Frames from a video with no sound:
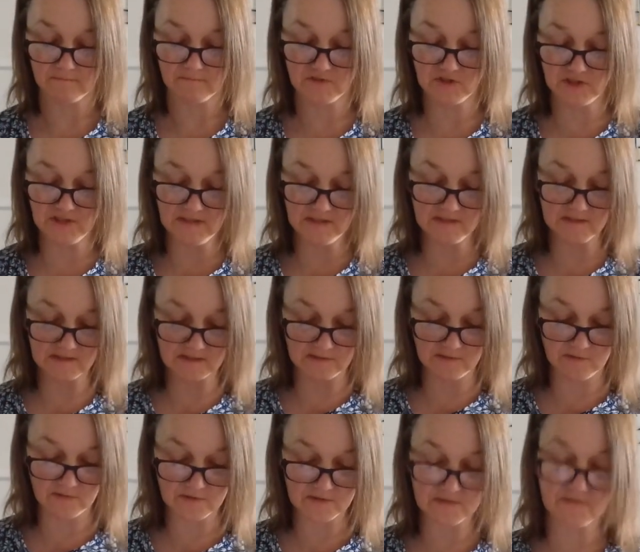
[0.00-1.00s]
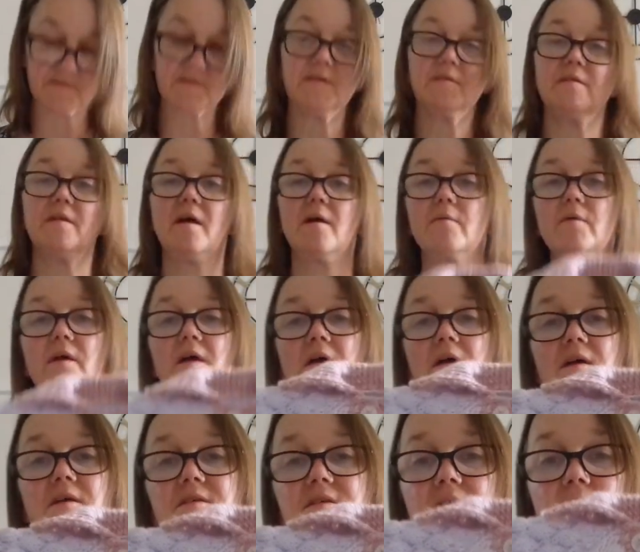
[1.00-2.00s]
Sheila's looks, so I don't know.
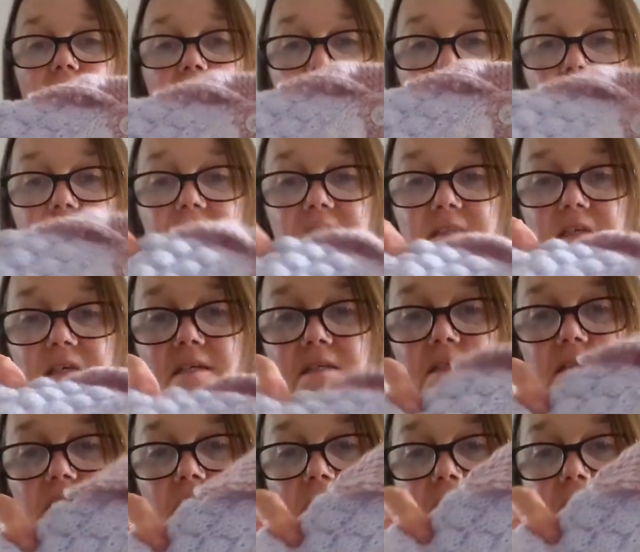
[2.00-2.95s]
So here it is.